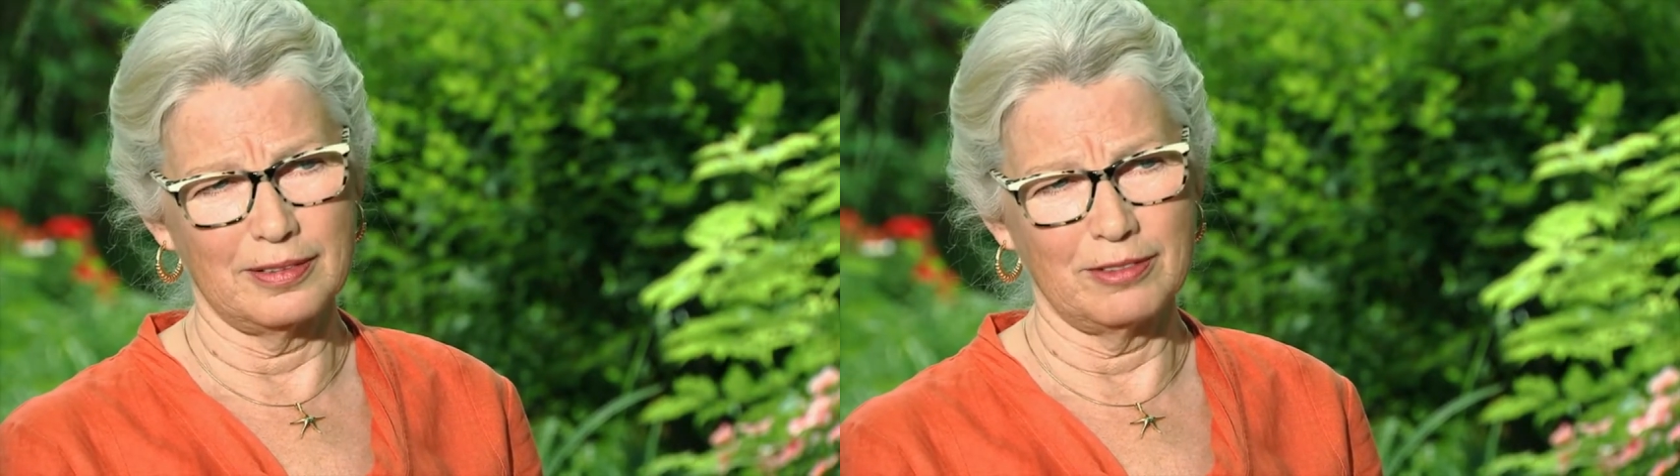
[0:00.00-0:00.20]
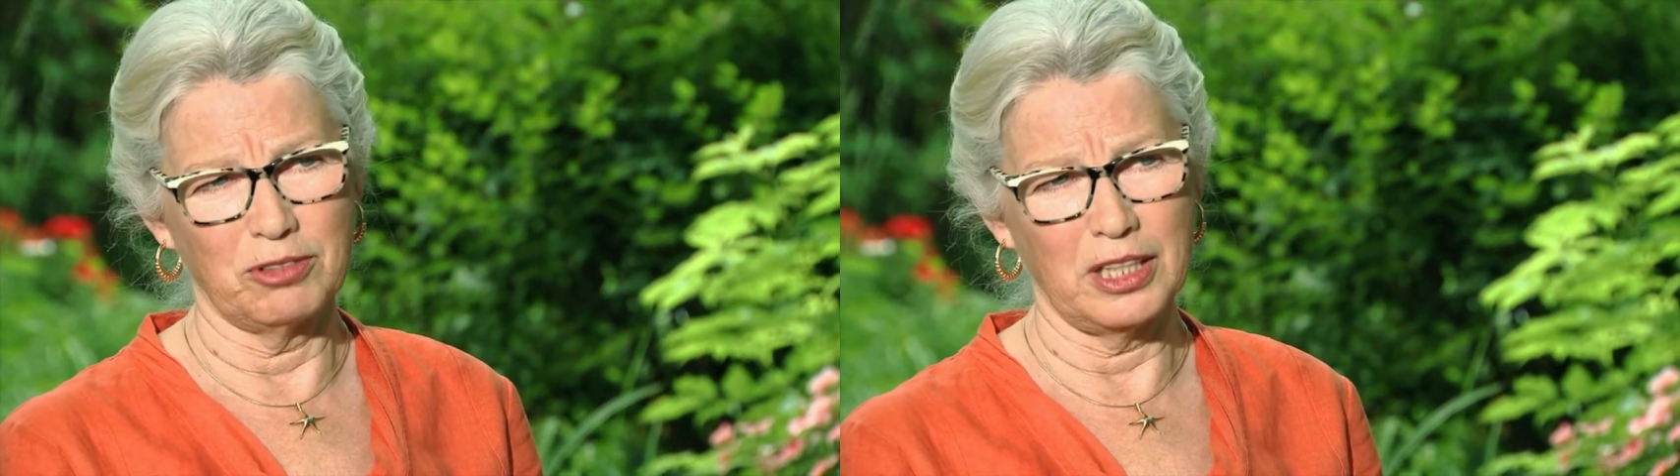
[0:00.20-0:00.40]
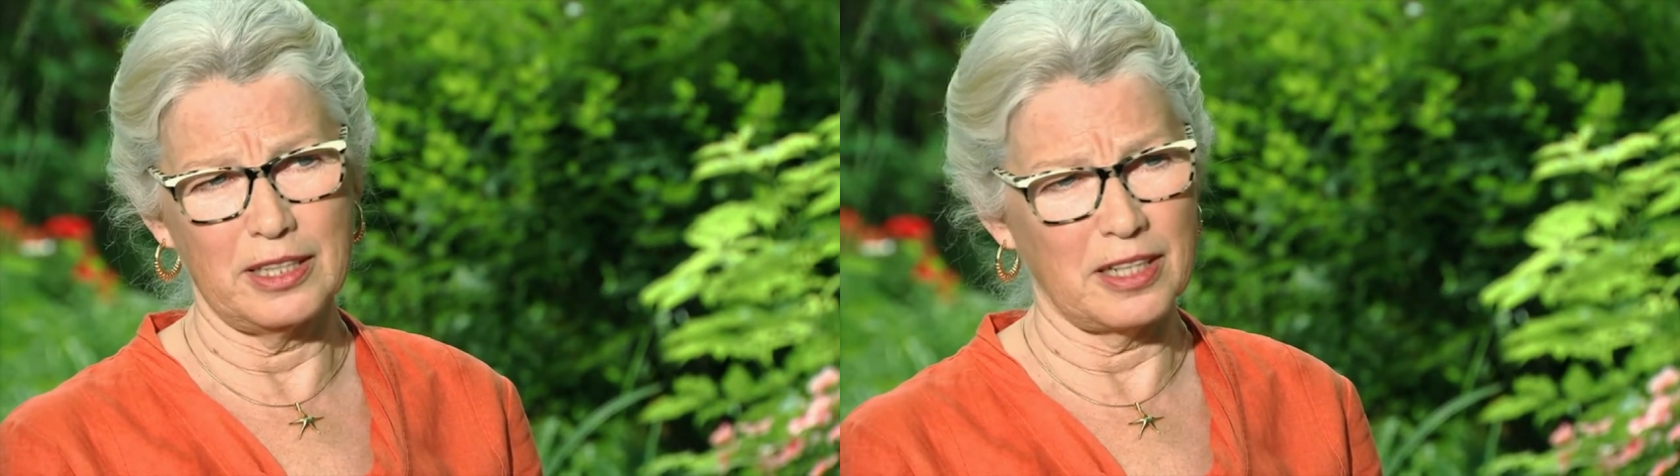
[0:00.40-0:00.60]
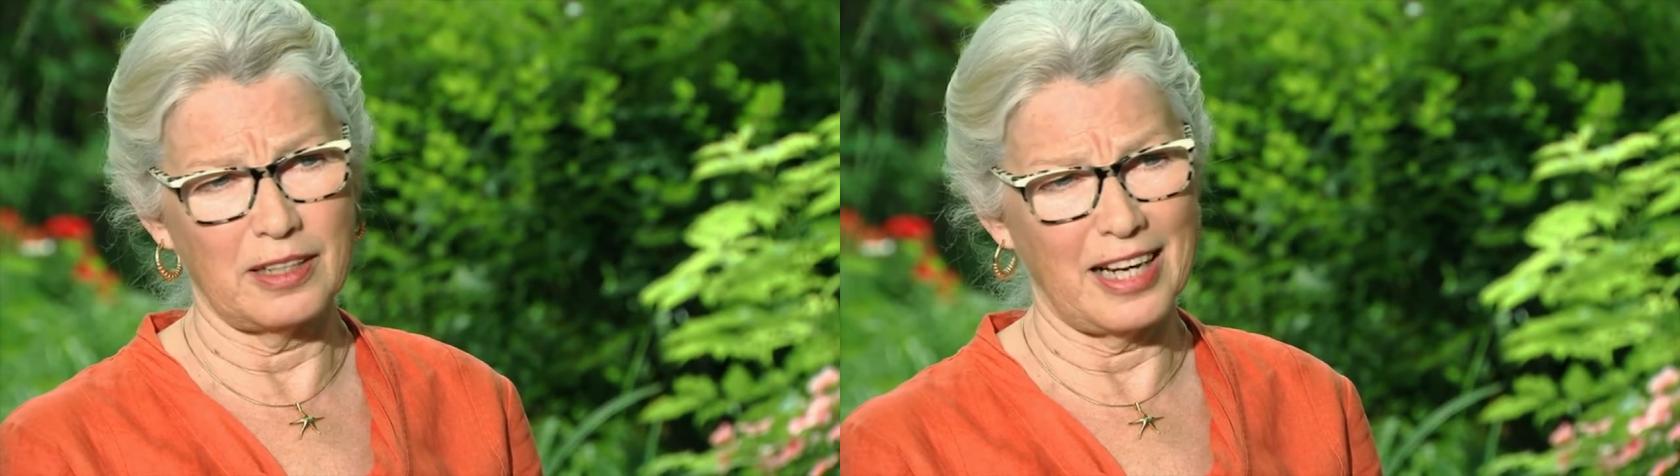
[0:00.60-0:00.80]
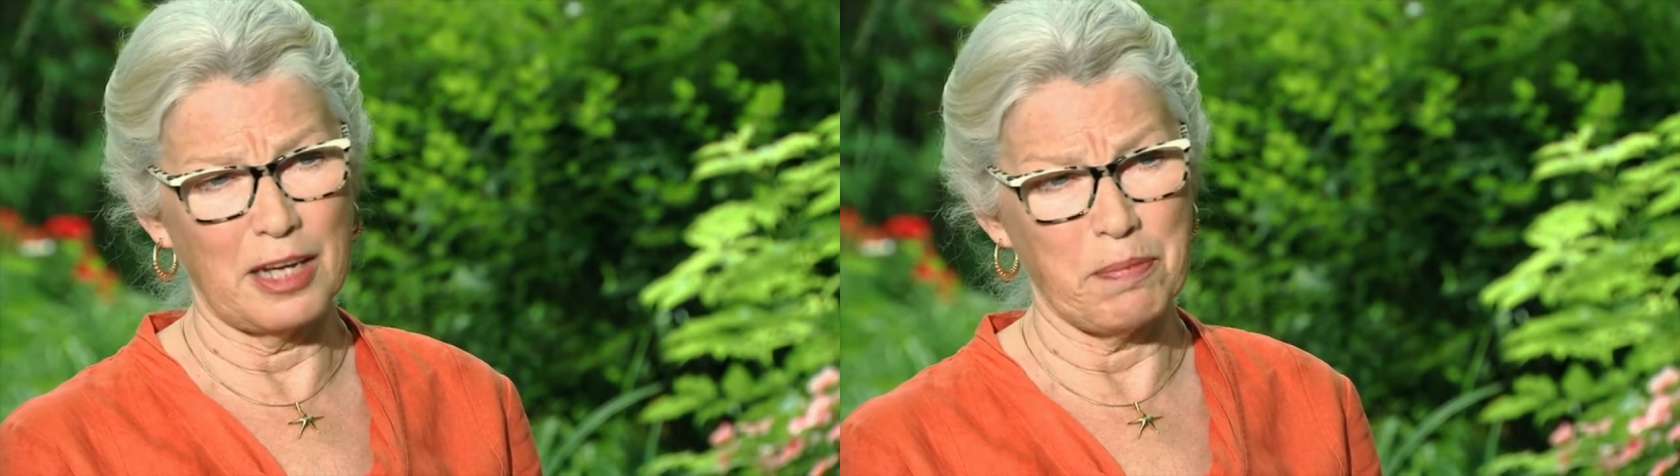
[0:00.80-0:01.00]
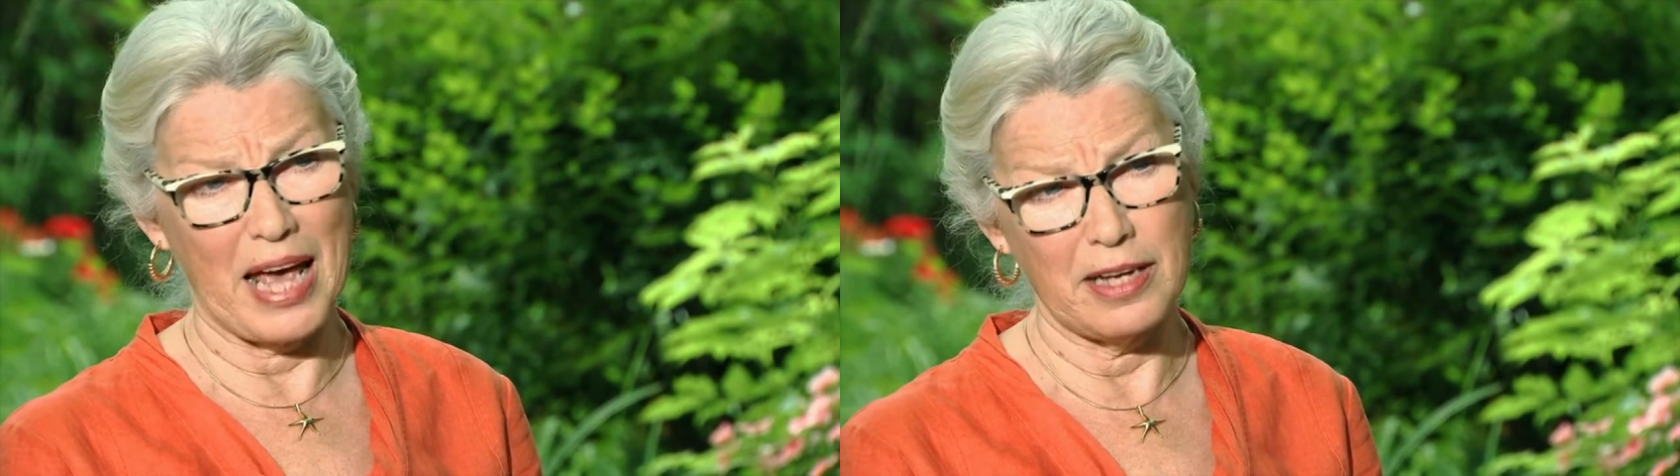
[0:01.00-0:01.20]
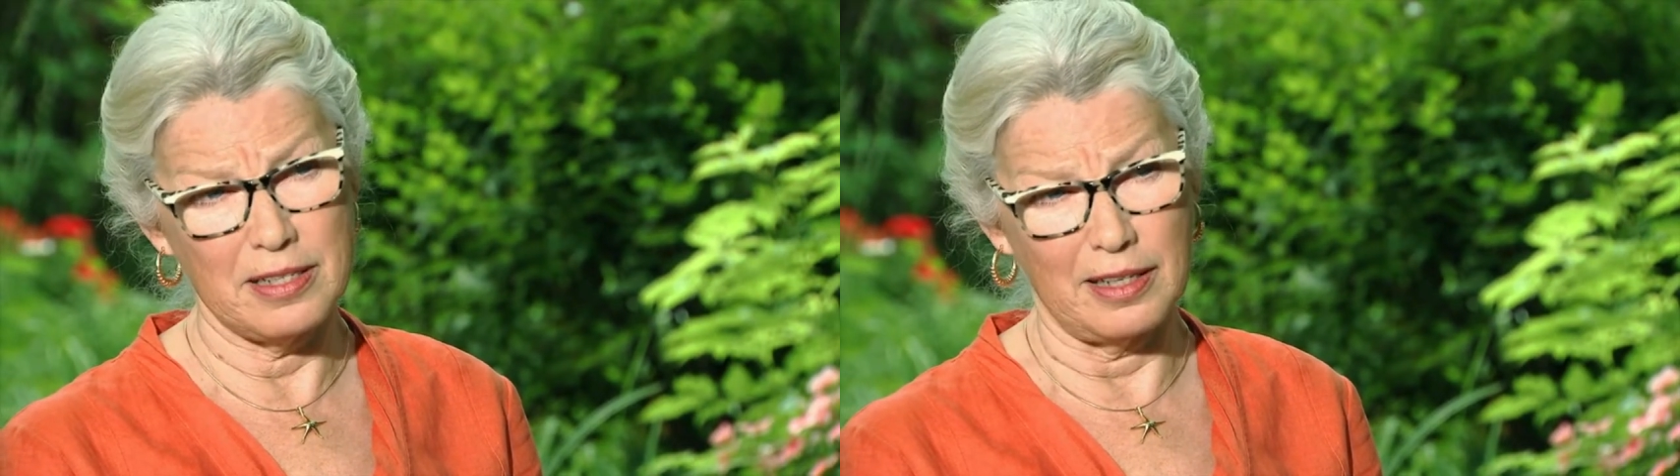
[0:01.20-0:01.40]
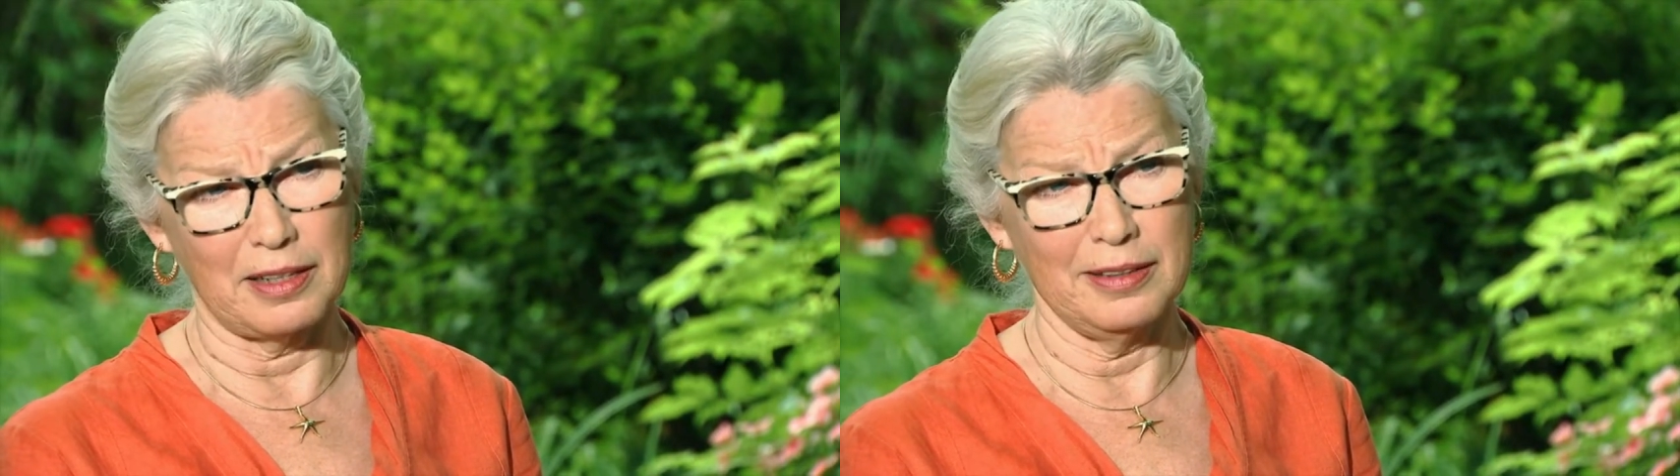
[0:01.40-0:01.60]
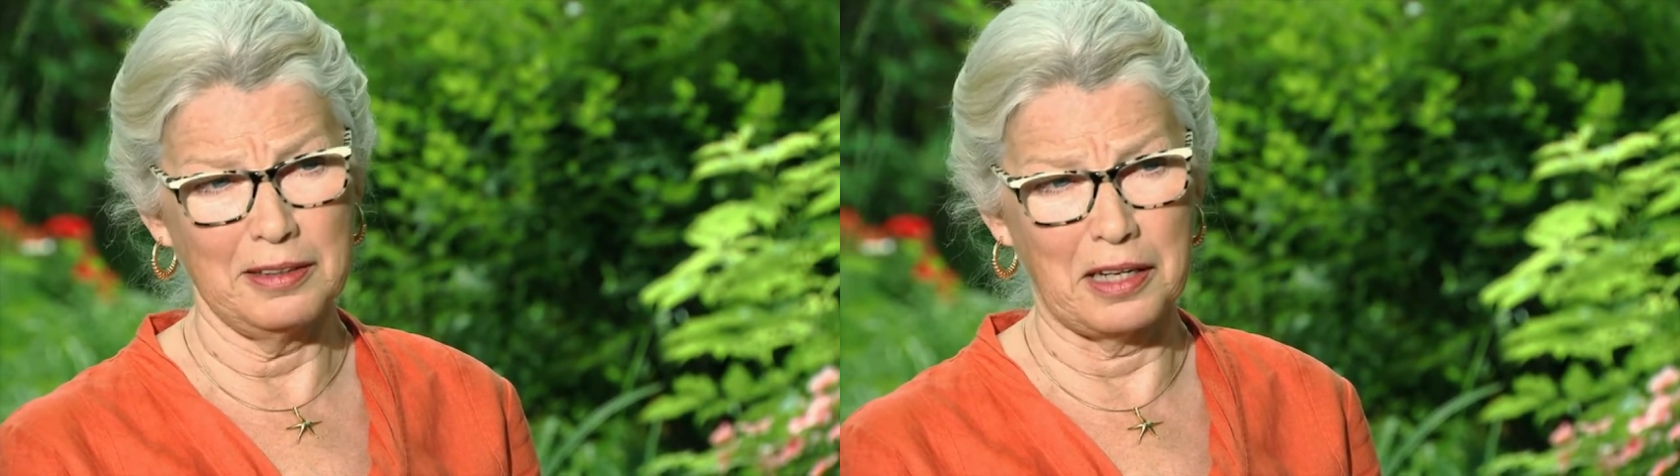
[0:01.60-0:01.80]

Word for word: really done any painting.